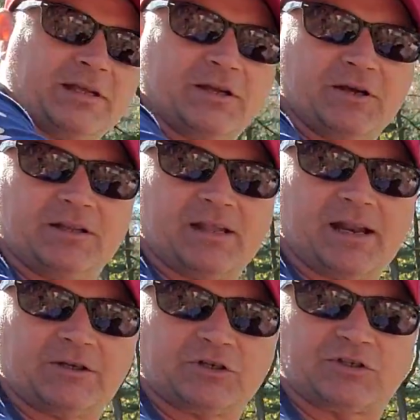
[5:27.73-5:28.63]
good and then
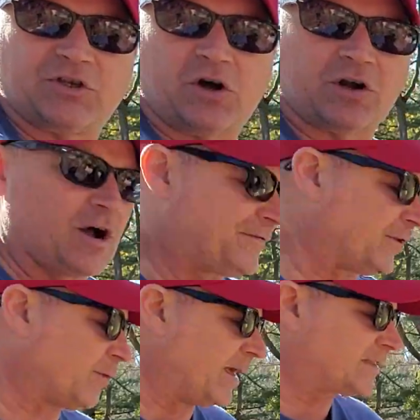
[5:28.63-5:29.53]
I just sawed off
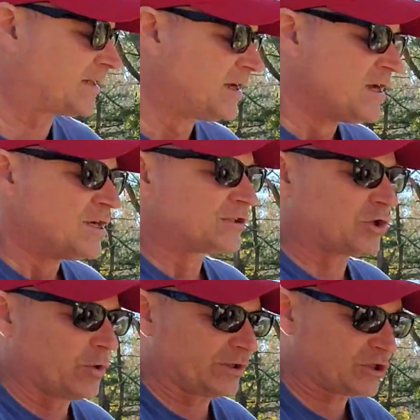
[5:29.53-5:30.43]
the rest.
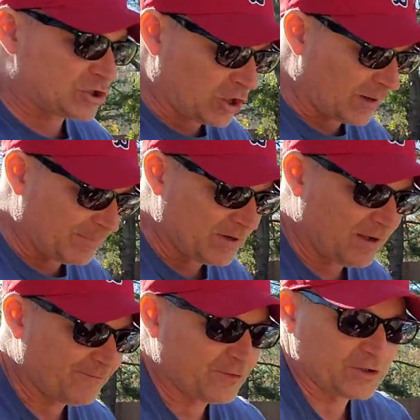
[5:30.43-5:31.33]
So it's sharp
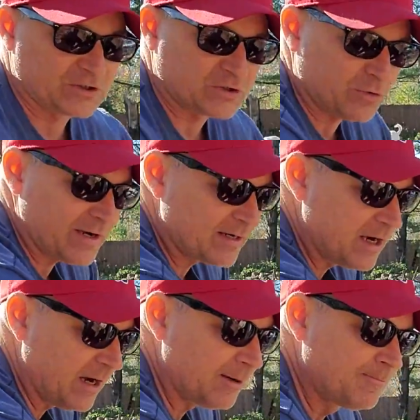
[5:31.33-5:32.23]
enough for a straight
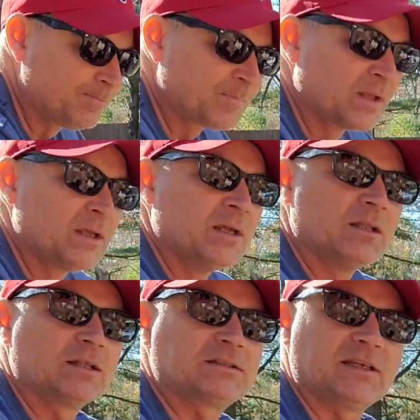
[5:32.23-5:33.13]
cut.
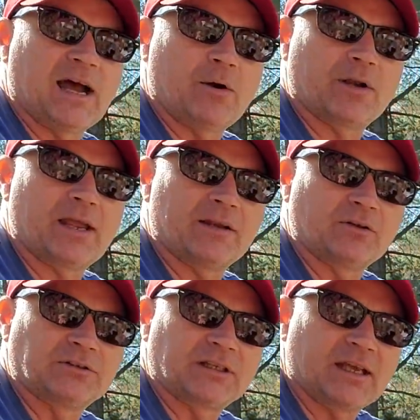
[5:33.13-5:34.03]
Let's see how it
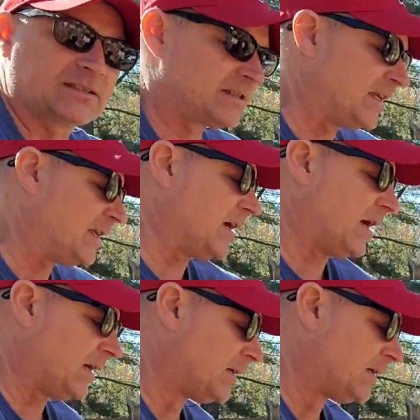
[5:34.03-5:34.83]
handles against the uh,